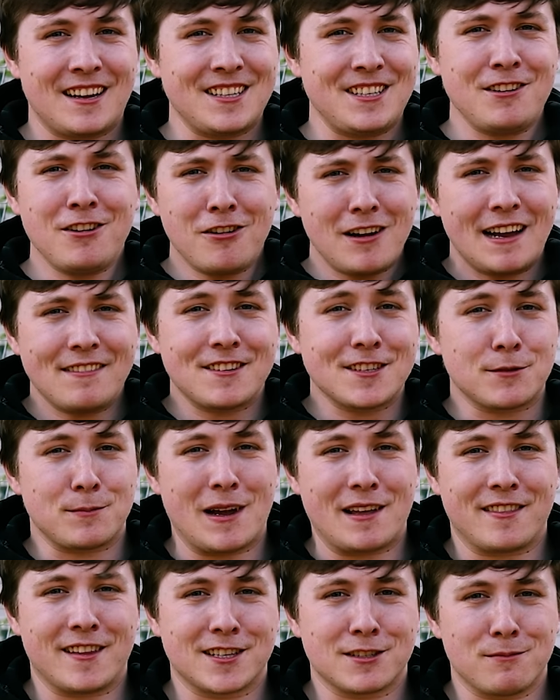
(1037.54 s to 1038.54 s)
You don't have to
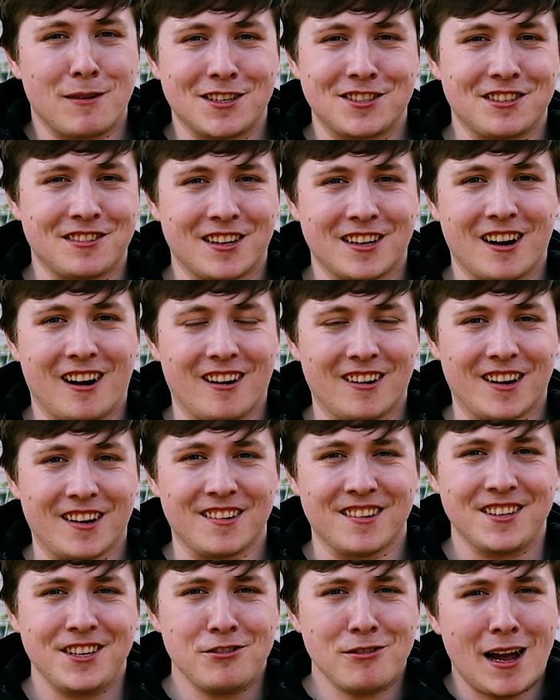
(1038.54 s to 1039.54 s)
spend this much in the garden.
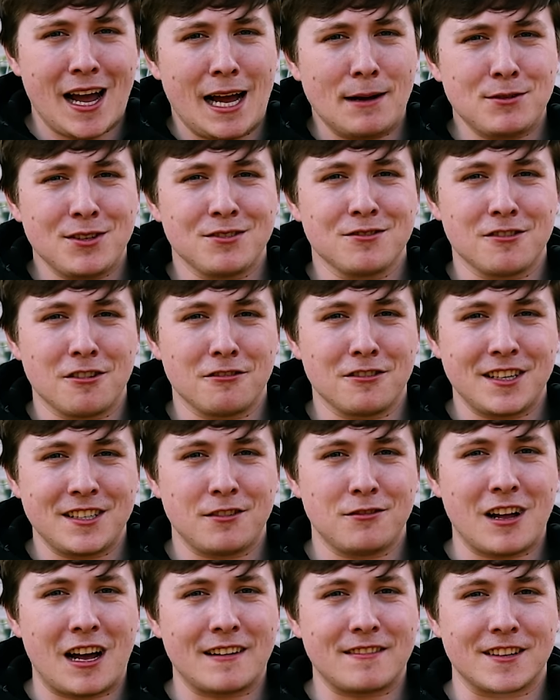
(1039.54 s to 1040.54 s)
You absolutely
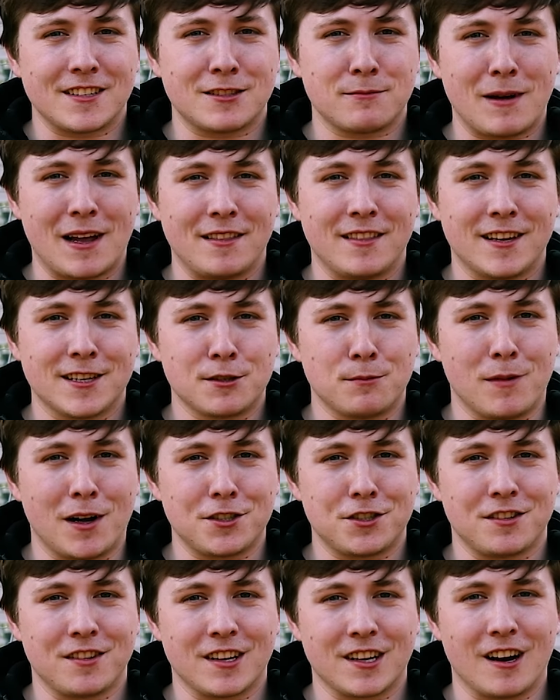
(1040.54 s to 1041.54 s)
do not have to spend this
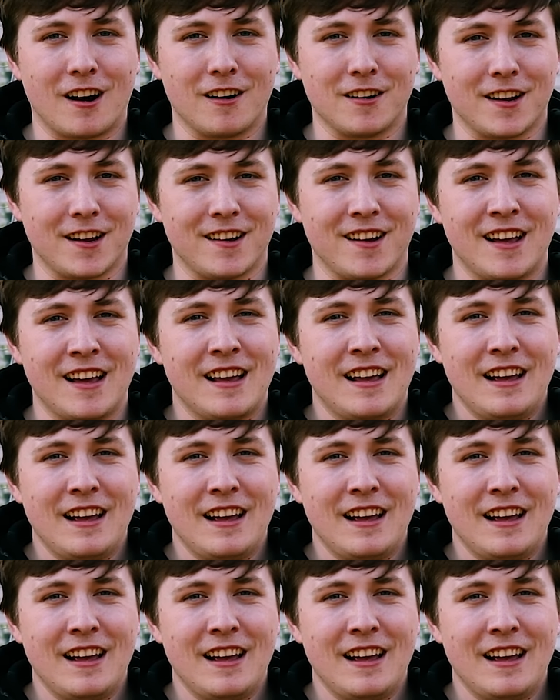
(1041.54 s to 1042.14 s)
much in the garden.